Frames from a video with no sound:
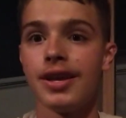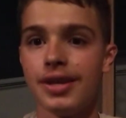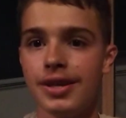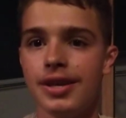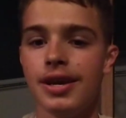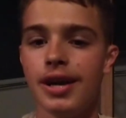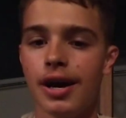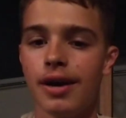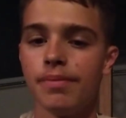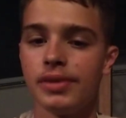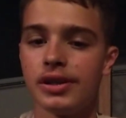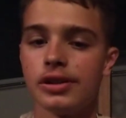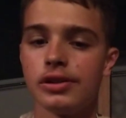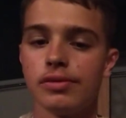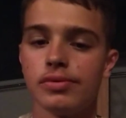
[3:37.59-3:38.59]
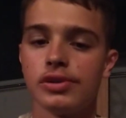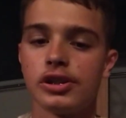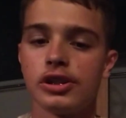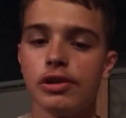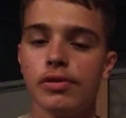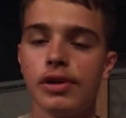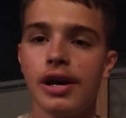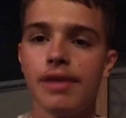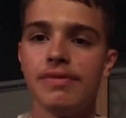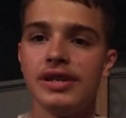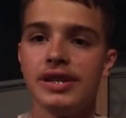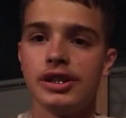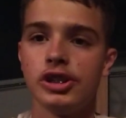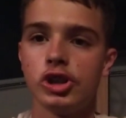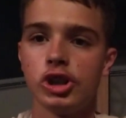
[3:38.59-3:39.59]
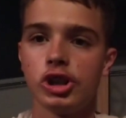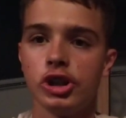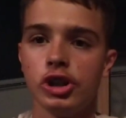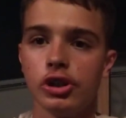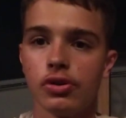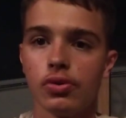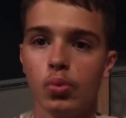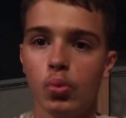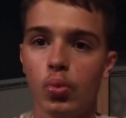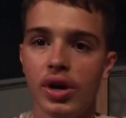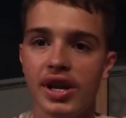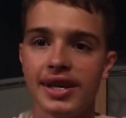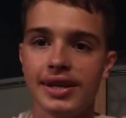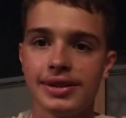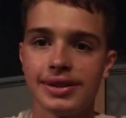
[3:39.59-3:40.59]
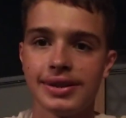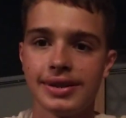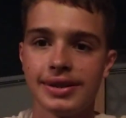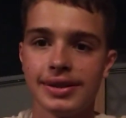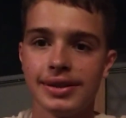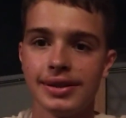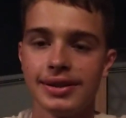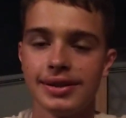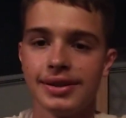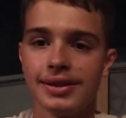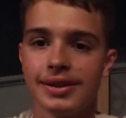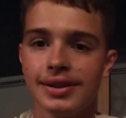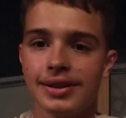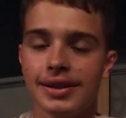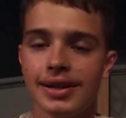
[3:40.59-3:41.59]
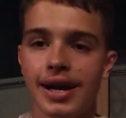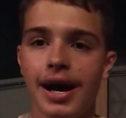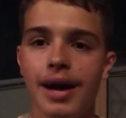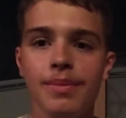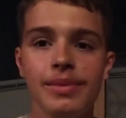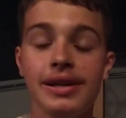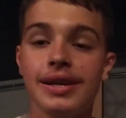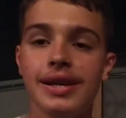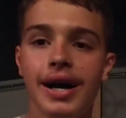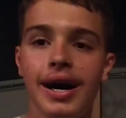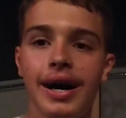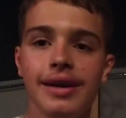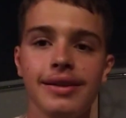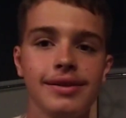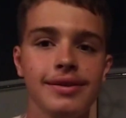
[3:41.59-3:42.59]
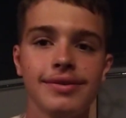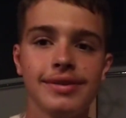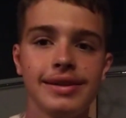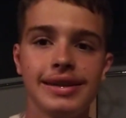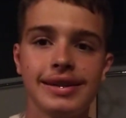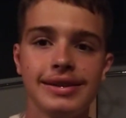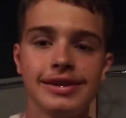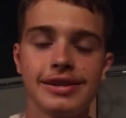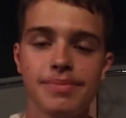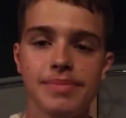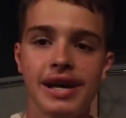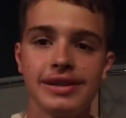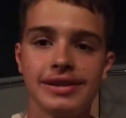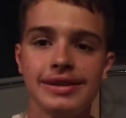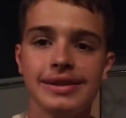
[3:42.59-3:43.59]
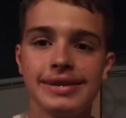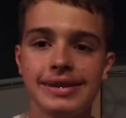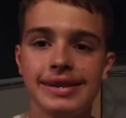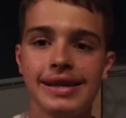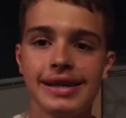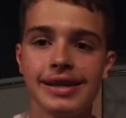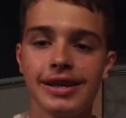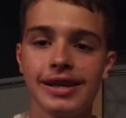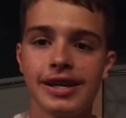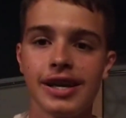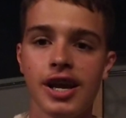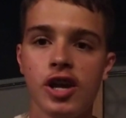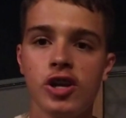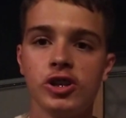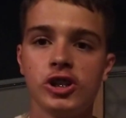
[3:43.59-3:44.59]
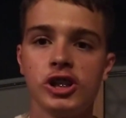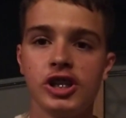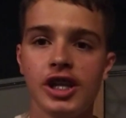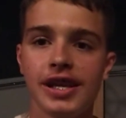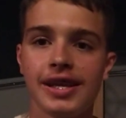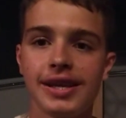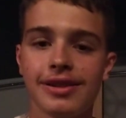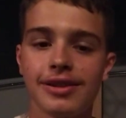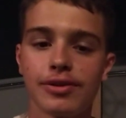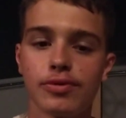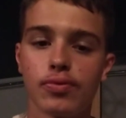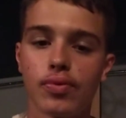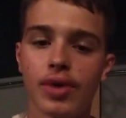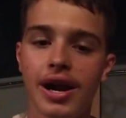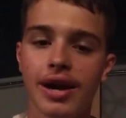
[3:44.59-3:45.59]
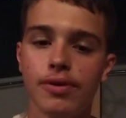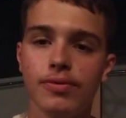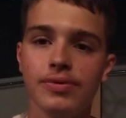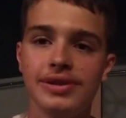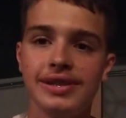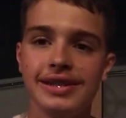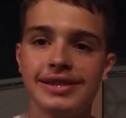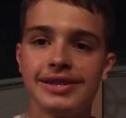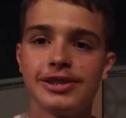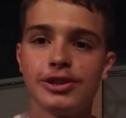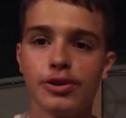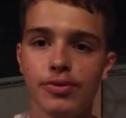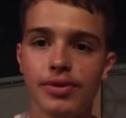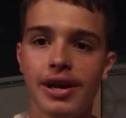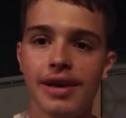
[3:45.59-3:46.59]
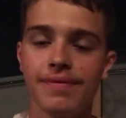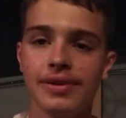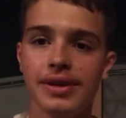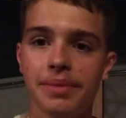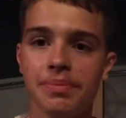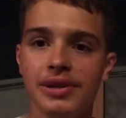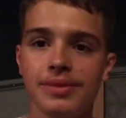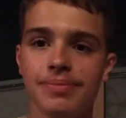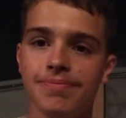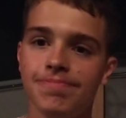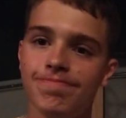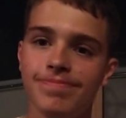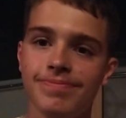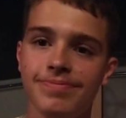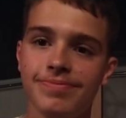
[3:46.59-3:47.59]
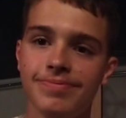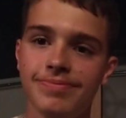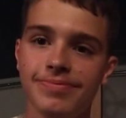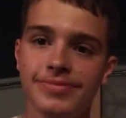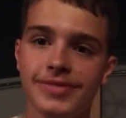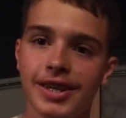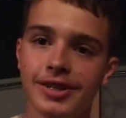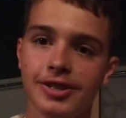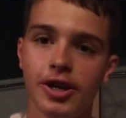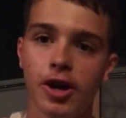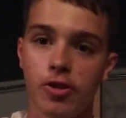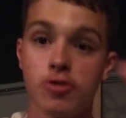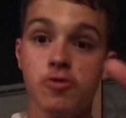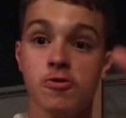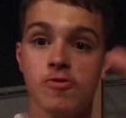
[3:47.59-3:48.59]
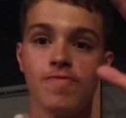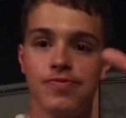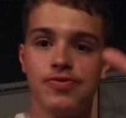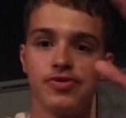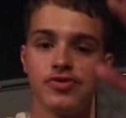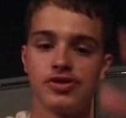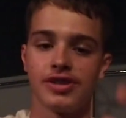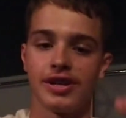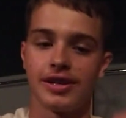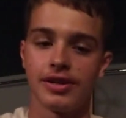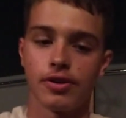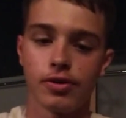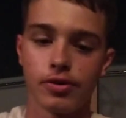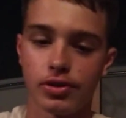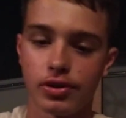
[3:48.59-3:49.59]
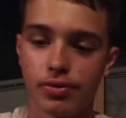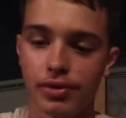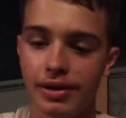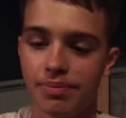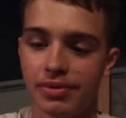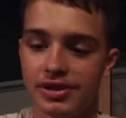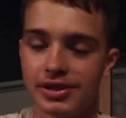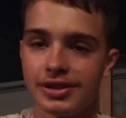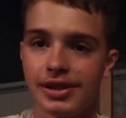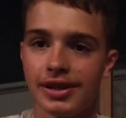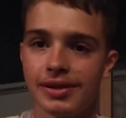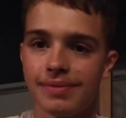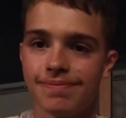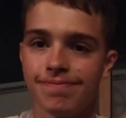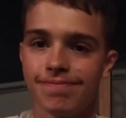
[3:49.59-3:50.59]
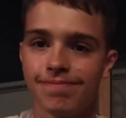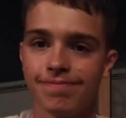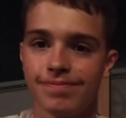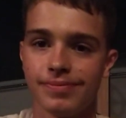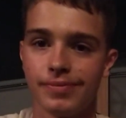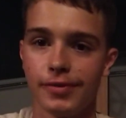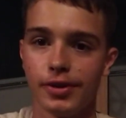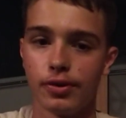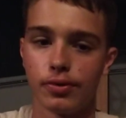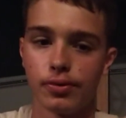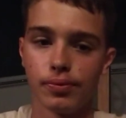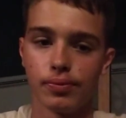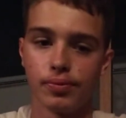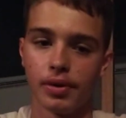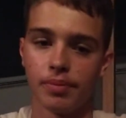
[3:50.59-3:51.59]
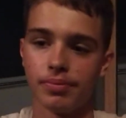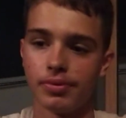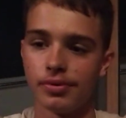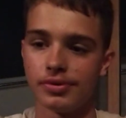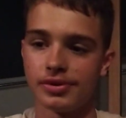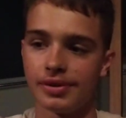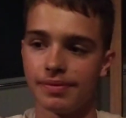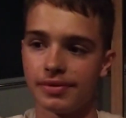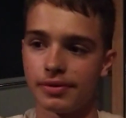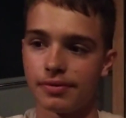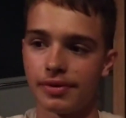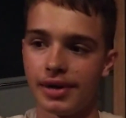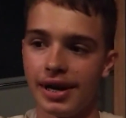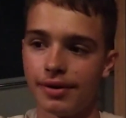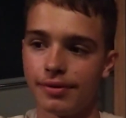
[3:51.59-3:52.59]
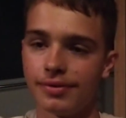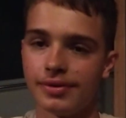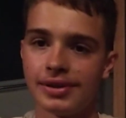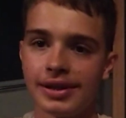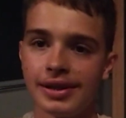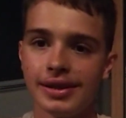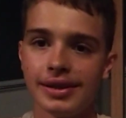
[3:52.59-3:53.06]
Yeah, because it was so heavy, its sheer weight. I mean, I literally can just imagine this thing, like, shaking the ground. It's so heavy. I mean, like, not like an earthquake, but just, like, little rumbles of the ground.